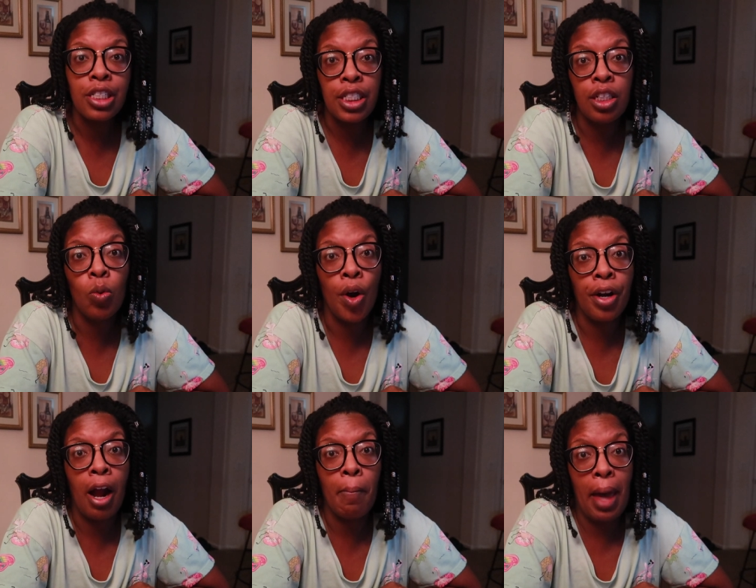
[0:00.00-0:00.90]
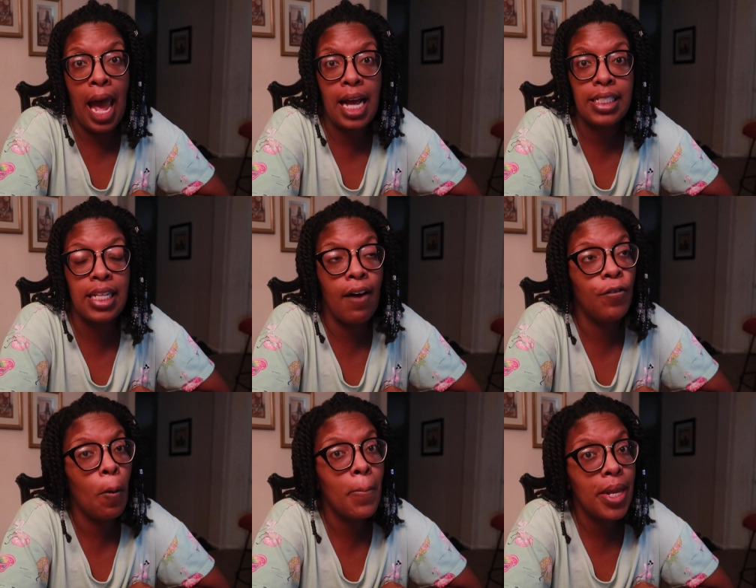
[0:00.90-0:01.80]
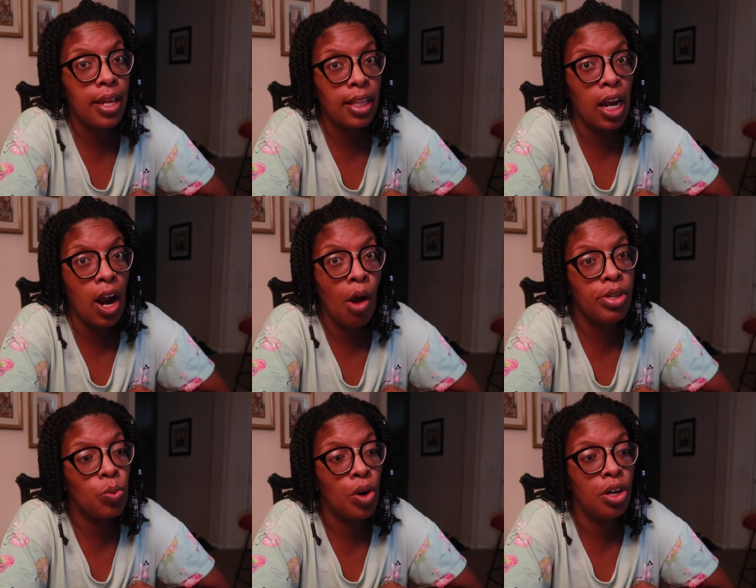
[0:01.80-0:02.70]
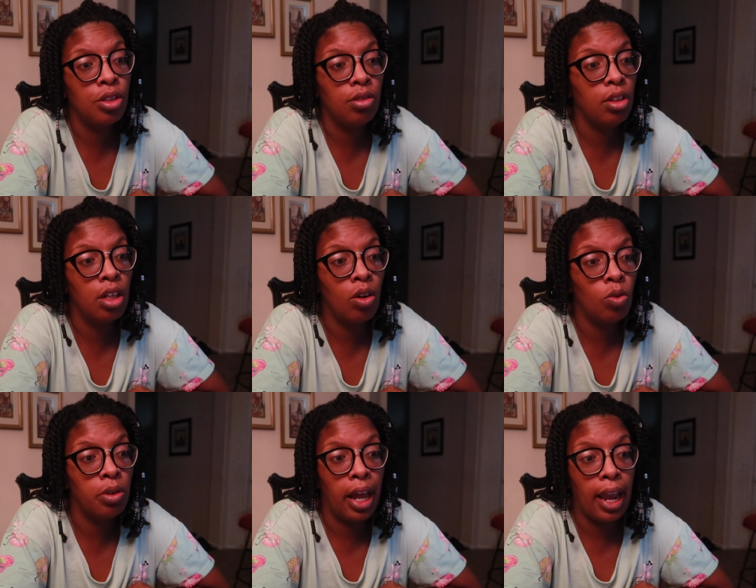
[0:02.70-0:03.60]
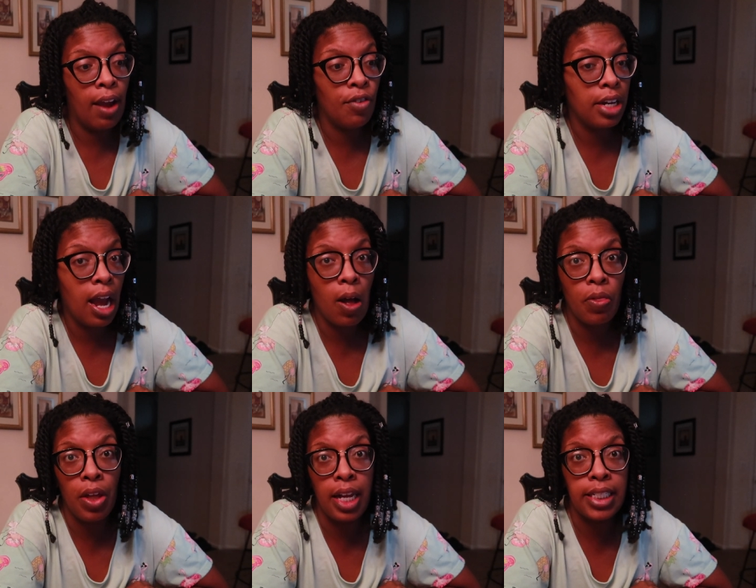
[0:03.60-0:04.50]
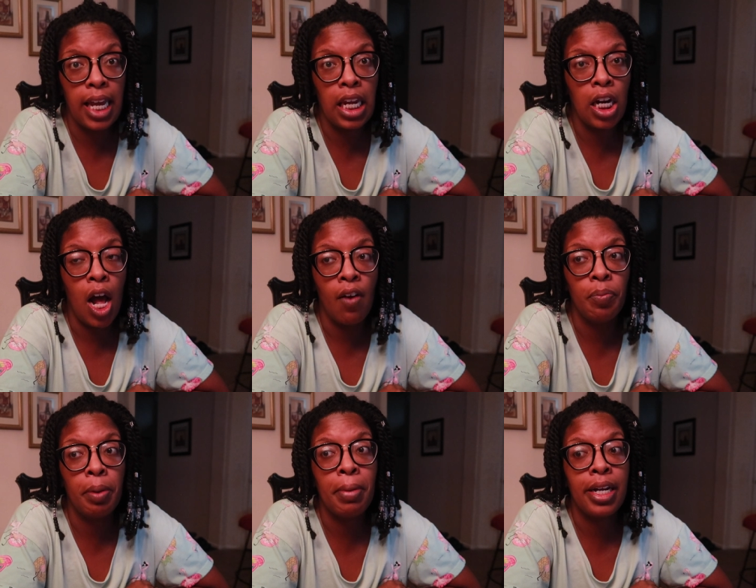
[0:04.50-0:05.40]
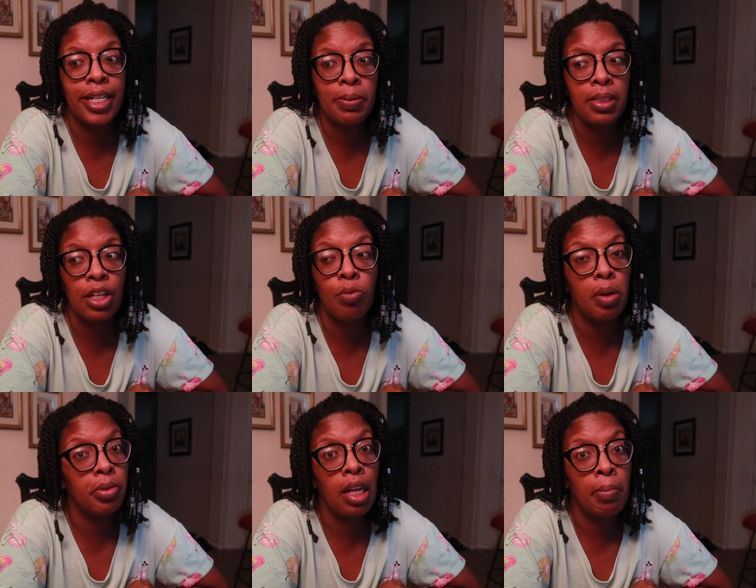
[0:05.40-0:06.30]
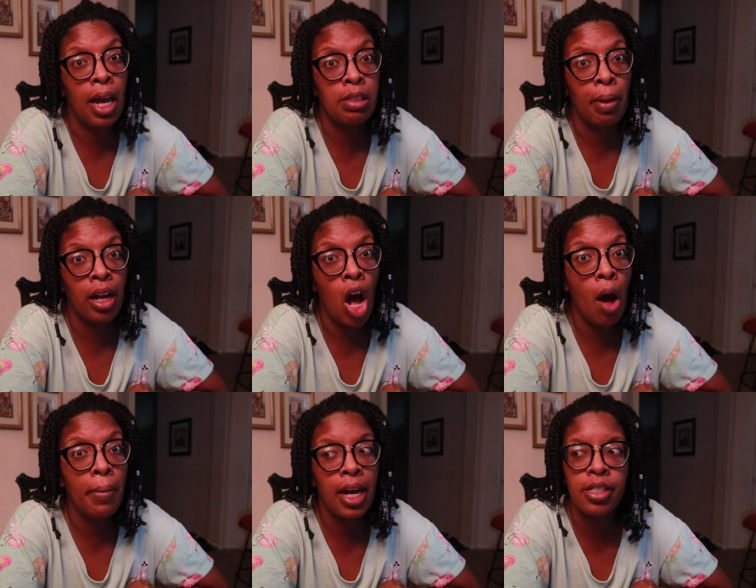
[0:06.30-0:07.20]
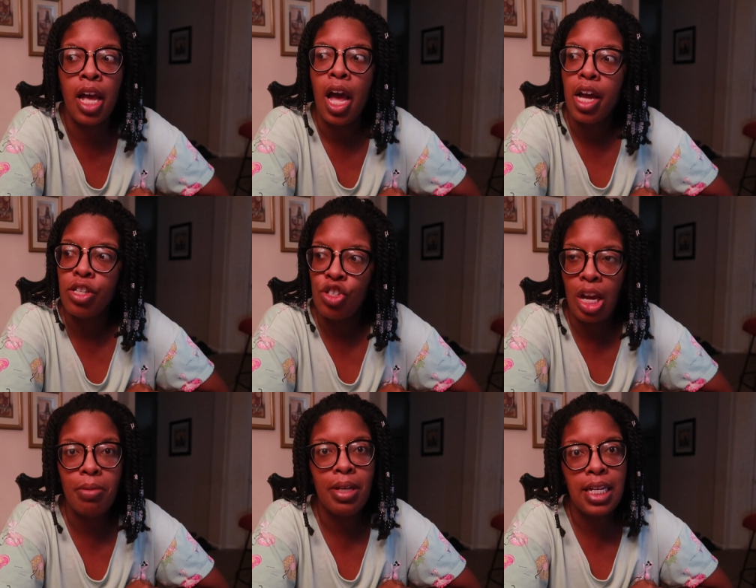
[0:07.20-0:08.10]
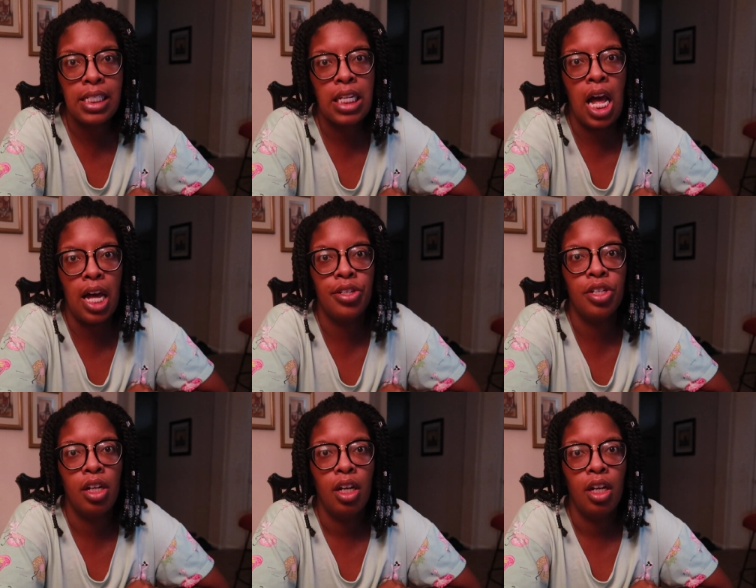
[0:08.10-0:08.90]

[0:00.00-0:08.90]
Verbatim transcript: are still wearing our masks. Now, for a minute there, I was wearing, you know, like every now and then taking it off. But my husband's like, you better put that mask back on because Jamie is not